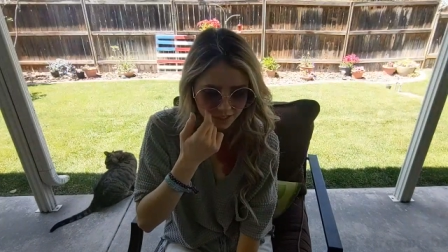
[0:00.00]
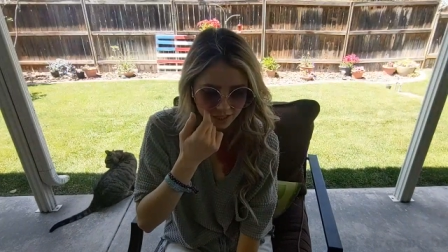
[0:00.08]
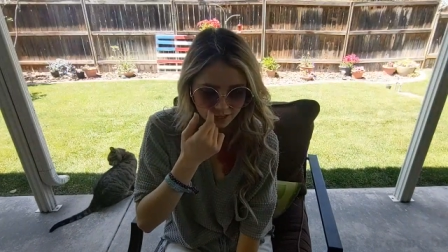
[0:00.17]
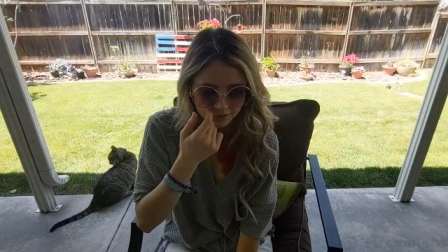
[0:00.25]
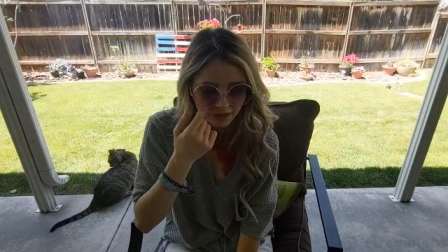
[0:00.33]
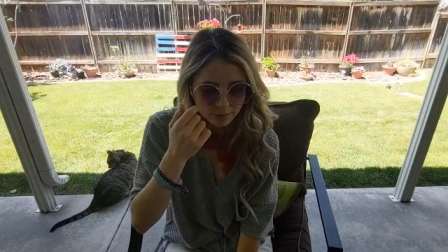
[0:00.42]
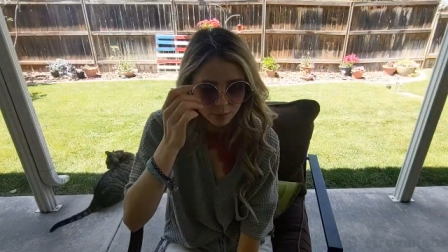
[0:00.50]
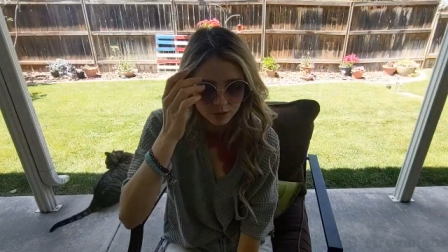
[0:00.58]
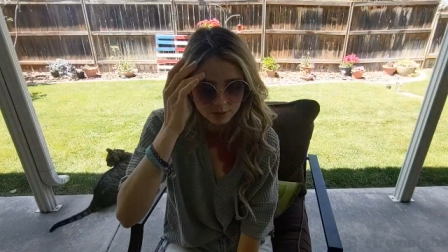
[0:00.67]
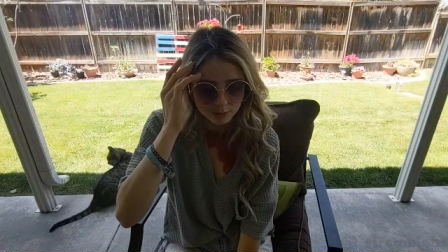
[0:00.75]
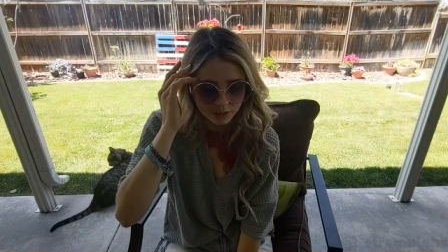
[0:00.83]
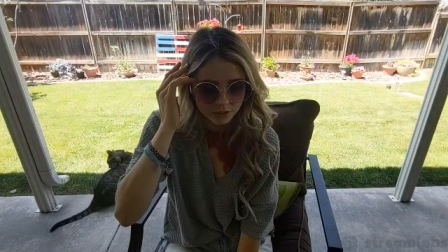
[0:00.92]
Do you like Red
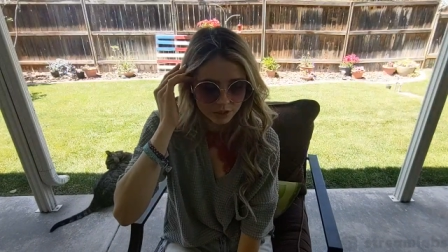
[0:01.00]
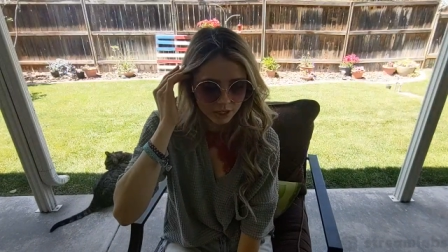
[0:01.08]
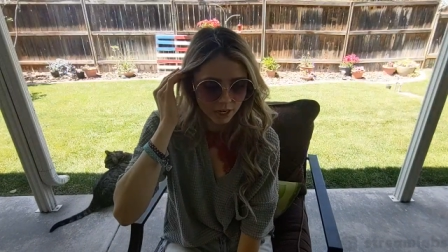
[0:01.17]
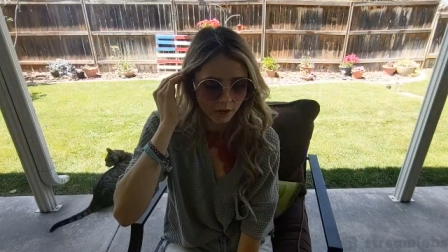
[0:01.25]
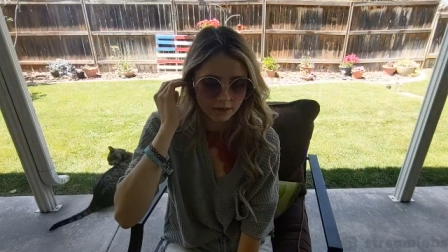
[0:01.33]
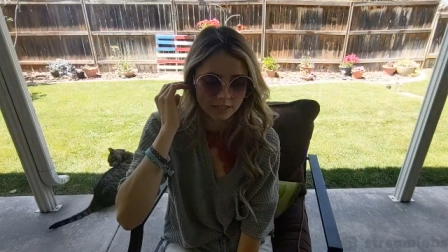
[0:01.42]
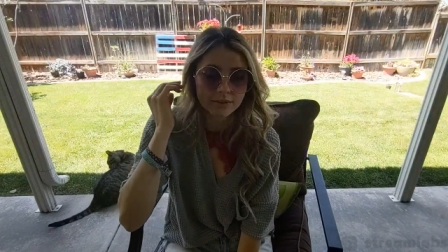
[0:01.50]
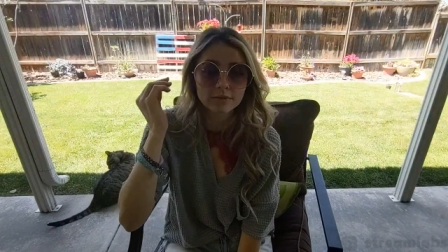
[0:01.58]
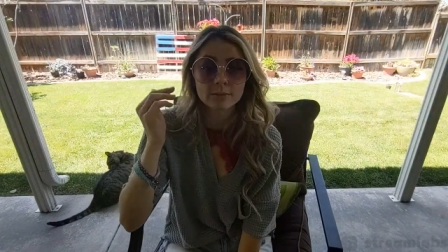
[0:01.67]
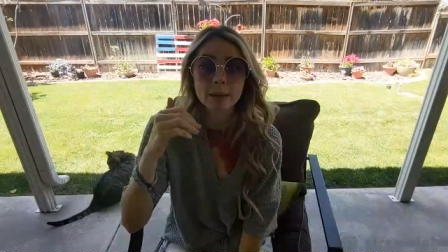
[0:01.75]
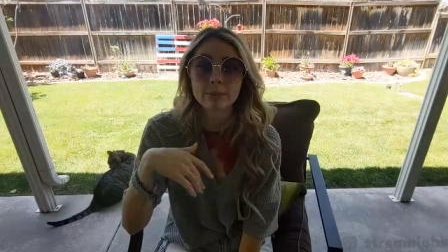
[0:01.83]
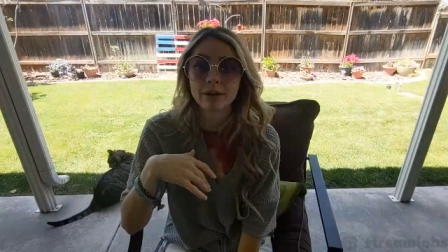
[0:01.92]
Bull or Monster? Are you
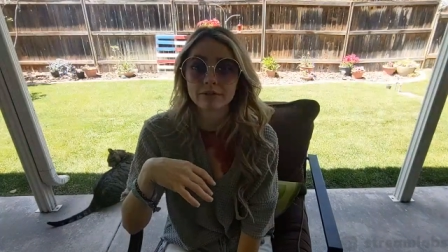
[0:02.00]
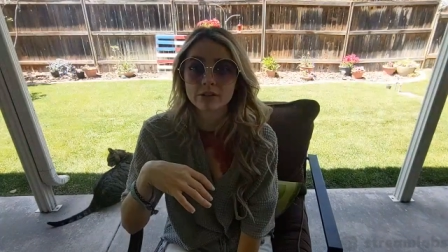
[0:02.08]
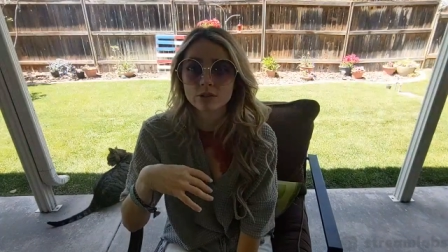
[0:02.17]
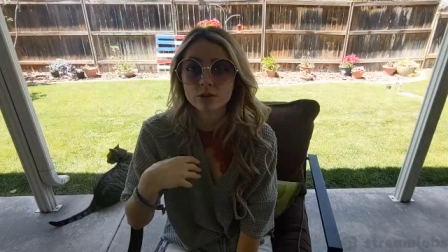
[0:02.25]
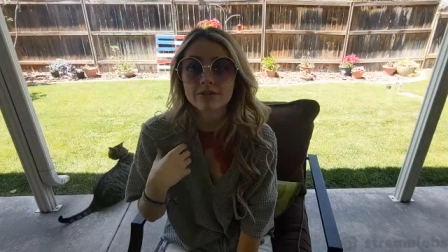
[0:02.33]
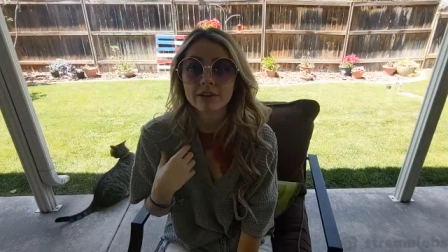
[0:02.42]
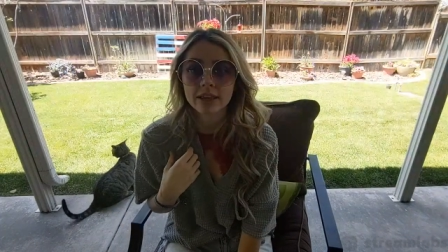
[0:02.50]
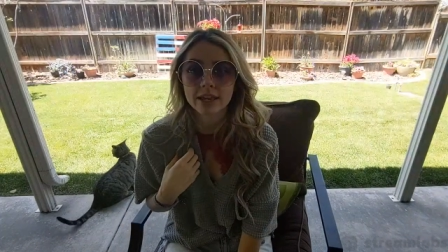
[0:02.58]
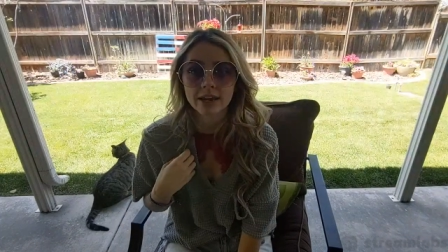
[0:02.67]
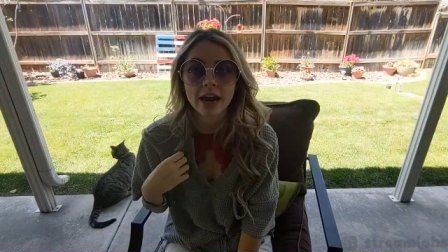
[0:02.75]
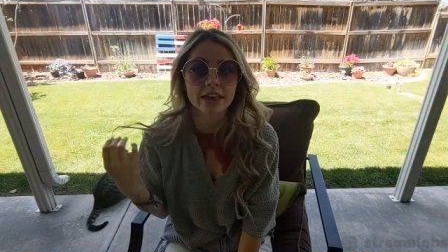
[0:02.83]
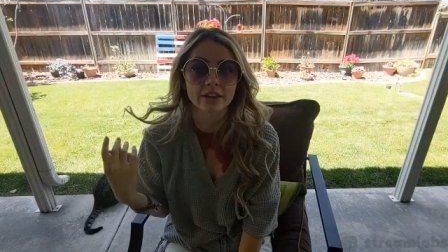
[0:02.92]
asking for my preference or if I
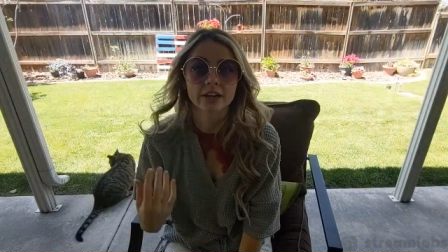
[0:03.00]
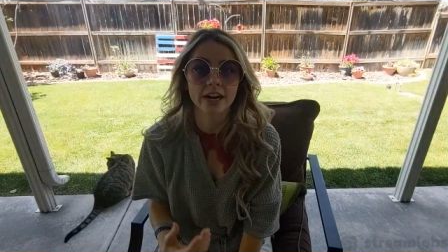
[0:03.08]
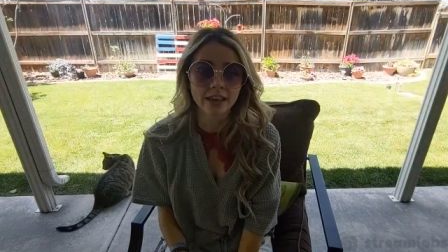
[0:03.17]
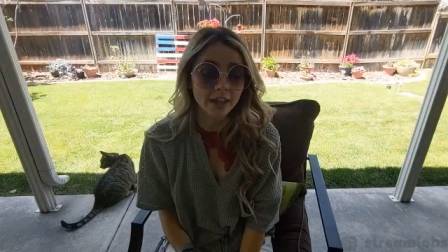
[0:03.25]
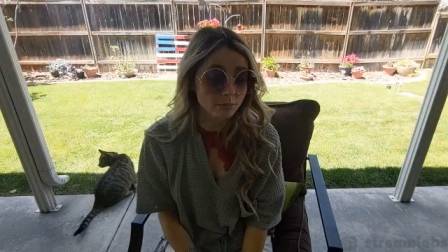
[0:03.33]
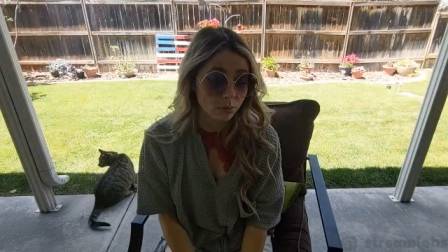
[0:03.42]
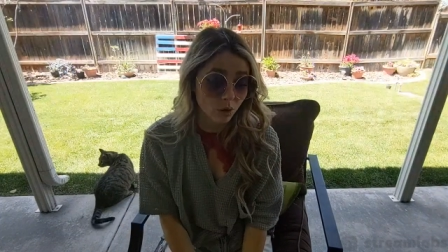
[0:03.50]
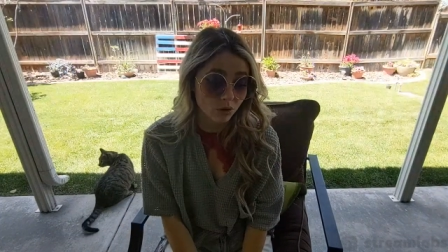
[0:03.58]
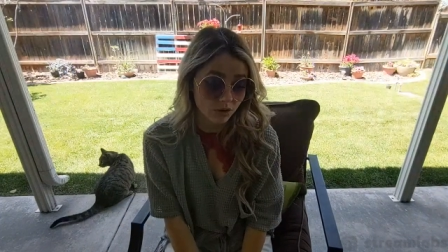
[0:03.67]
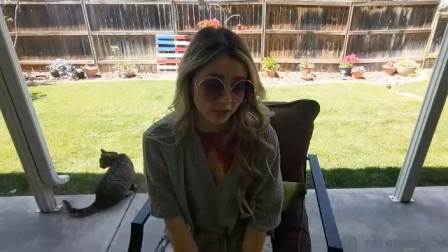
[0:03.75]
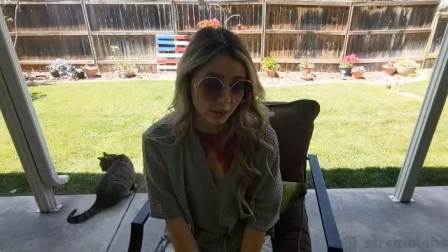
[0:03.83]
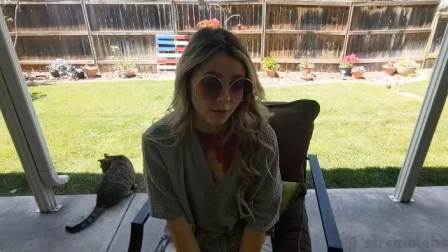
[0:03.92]
like either? I like
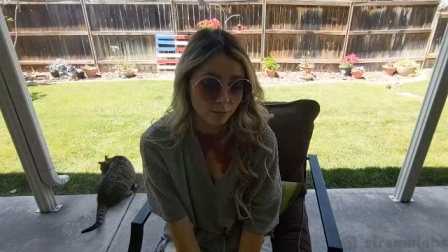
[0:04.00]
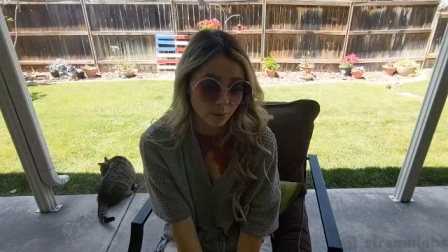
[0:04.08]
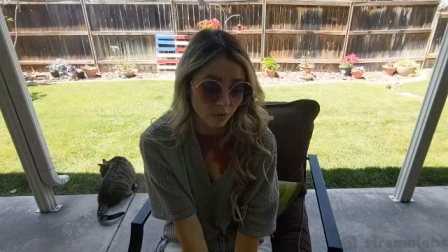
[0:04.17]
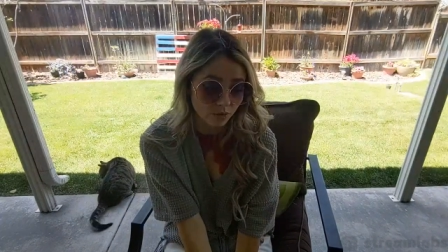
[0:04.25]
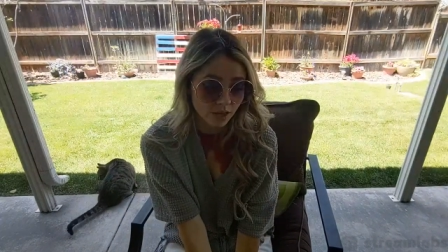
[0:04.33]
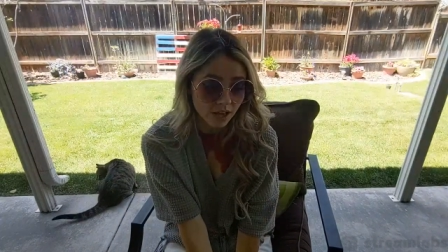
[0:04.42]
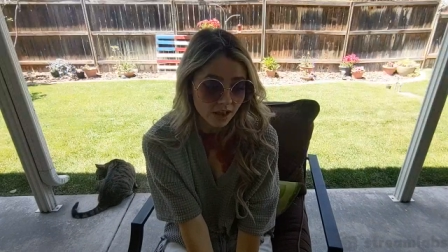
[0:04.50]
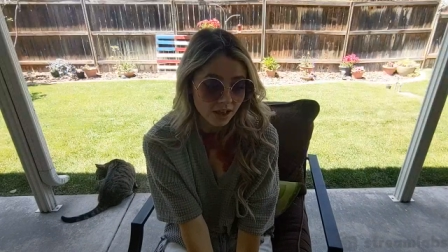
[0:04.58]
both. I love both.